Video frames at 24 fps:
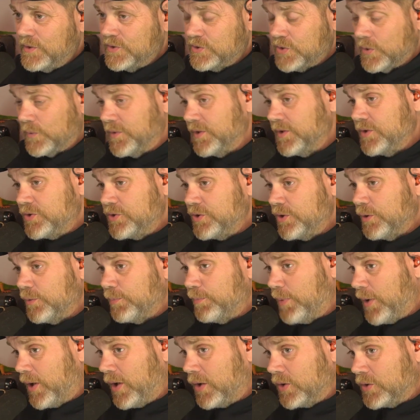So this year,
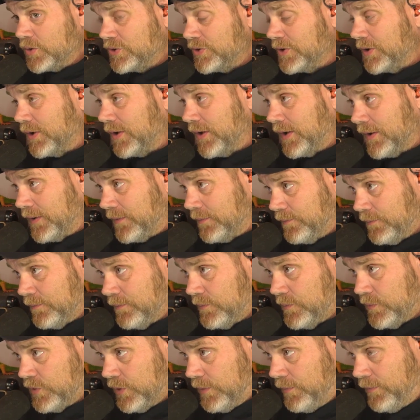personally,
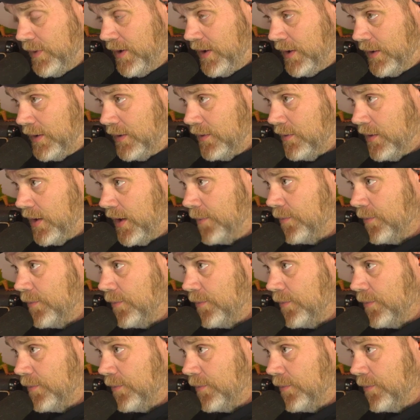to me,